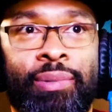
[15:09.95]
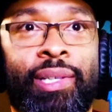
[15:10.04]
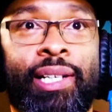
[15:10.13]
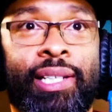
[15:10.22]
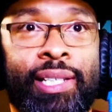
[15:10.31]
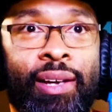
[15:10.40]
We
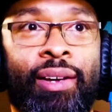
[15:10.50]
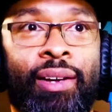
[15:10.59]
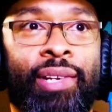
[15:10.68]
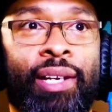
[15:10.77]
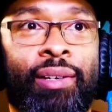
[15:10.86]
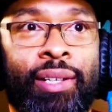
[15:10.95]
need to solve
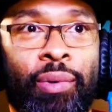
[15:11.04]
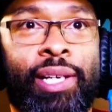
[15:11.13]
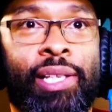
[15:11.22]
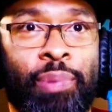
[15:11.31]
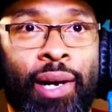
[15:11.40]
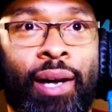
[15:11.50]
that the race
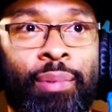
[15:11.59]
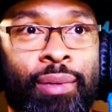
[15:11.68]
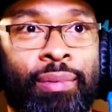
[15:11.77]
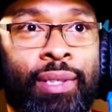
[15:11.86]
problem.